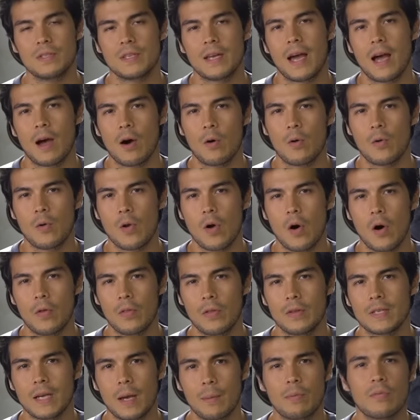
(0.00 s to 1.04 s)
down
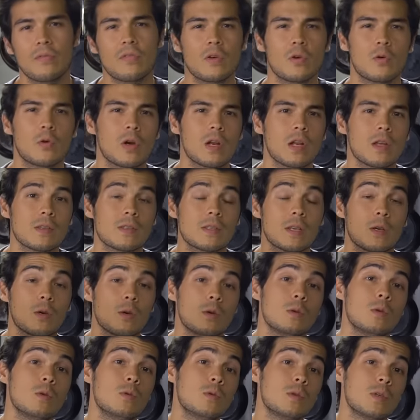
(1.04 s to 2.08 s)
on the type of ingredients that
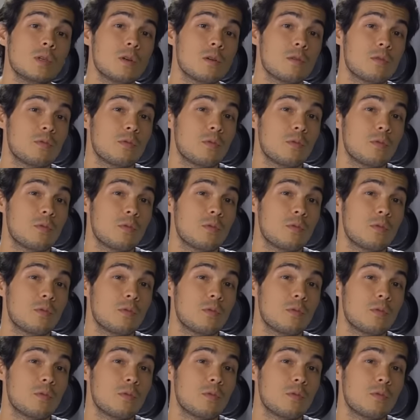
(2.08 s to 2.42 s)
you use in your